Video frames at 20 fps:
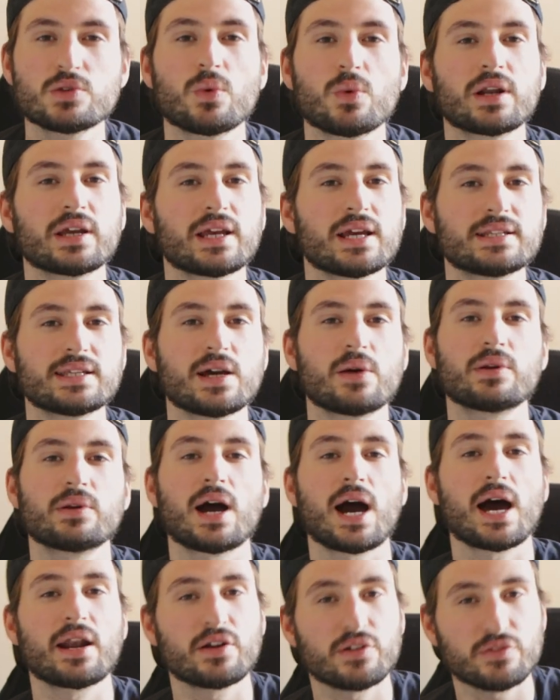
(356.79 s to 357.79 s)
you wanna get down to
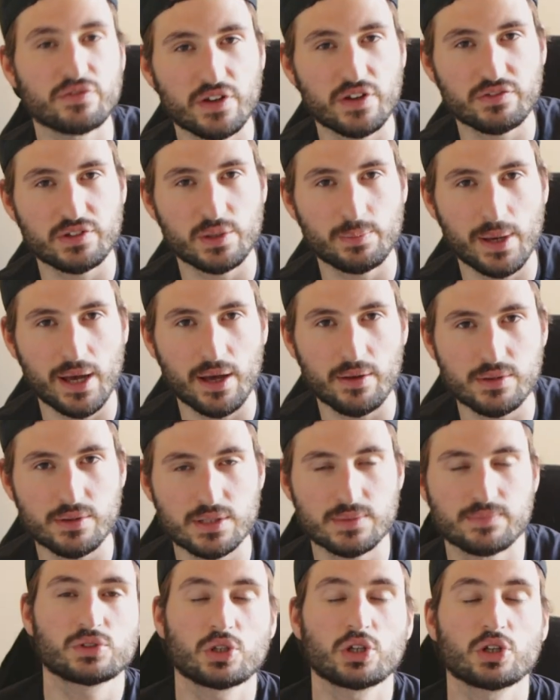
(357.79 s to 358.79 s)
150
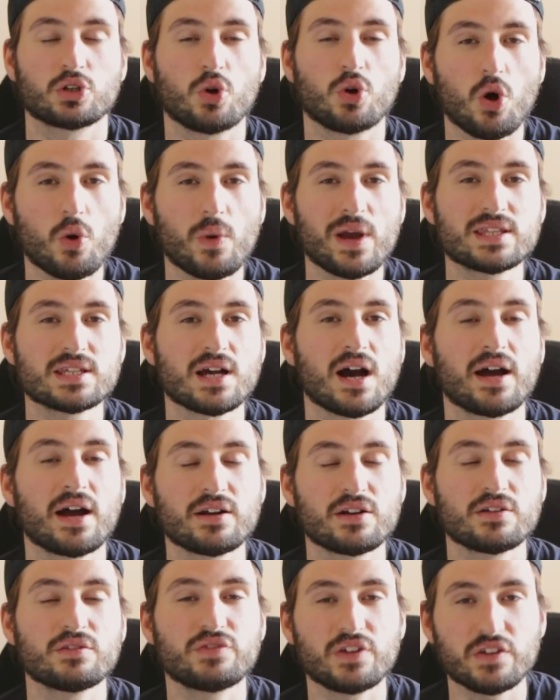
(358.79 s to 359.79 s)
pounds. So your goal weight's
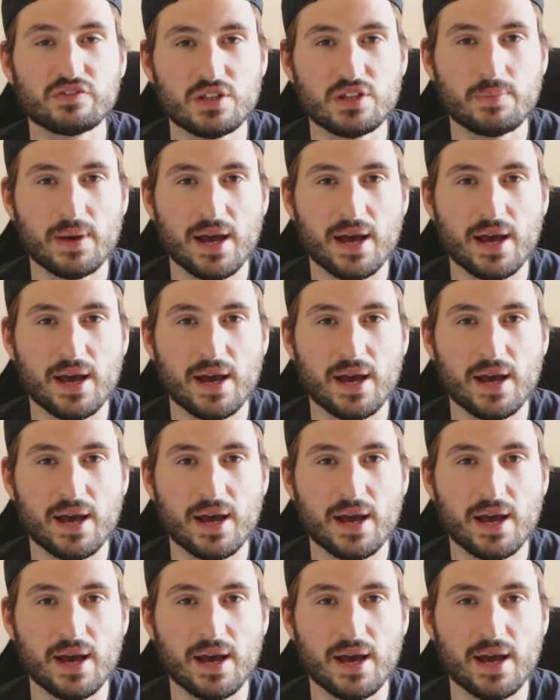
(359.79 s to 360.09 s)
150